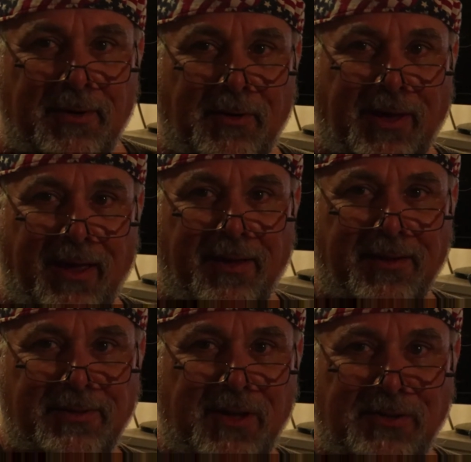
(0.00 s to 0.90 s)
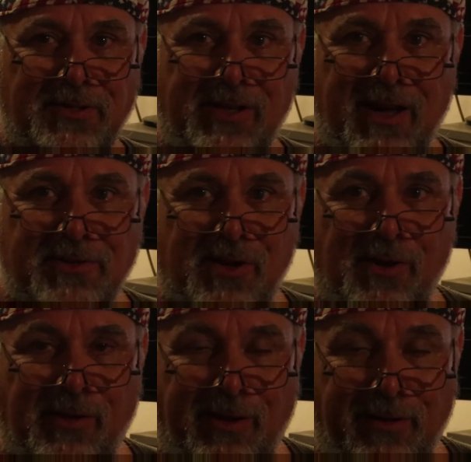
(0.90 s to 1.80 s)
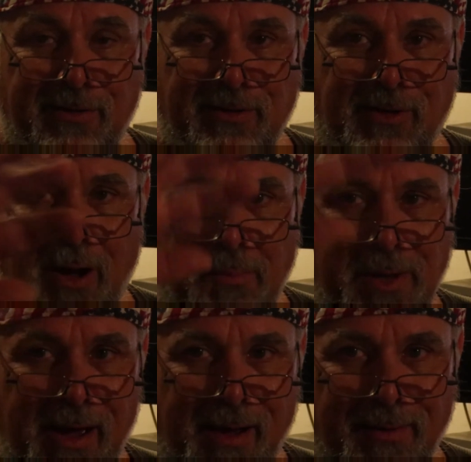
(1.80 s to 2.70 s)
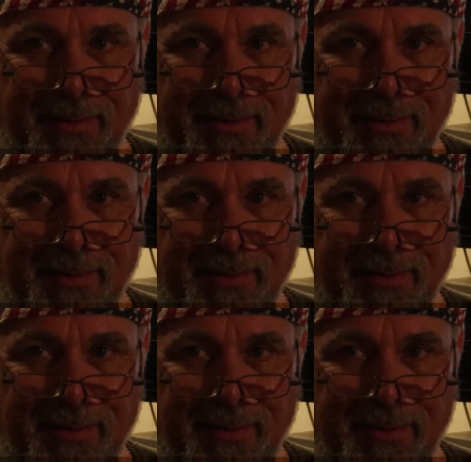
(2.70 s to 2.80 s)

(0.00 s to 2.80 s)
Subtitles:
Okay, talk to you guys all later. Gobby out.